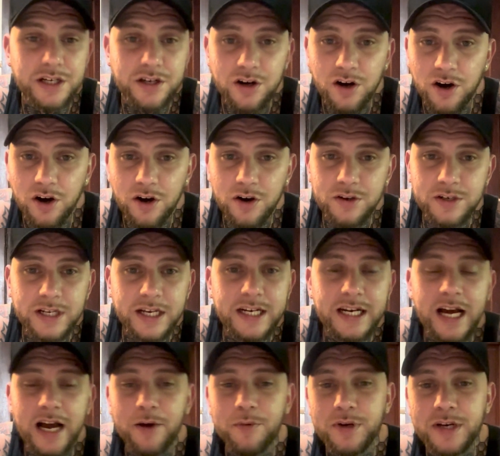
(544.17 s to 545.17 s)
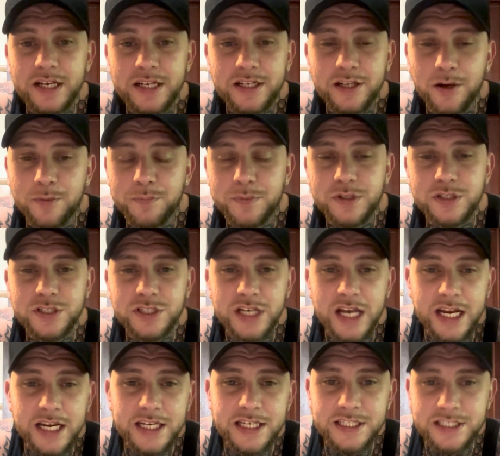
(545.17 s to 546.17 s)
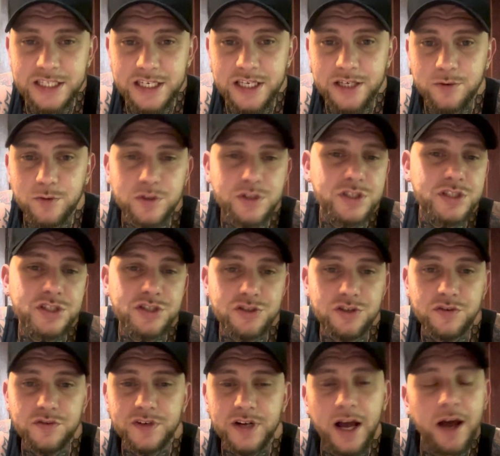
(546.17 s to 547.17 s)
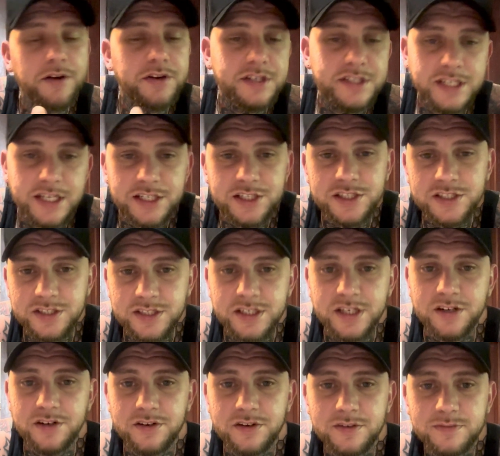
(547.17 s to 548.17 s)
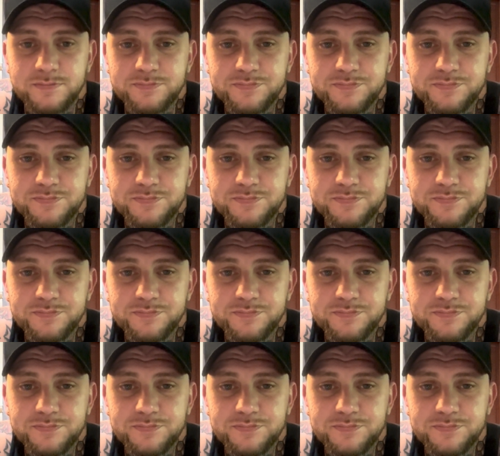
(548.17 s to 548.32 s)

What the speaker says: called, and I would end up in JDC, which is Juvenile Detention Center.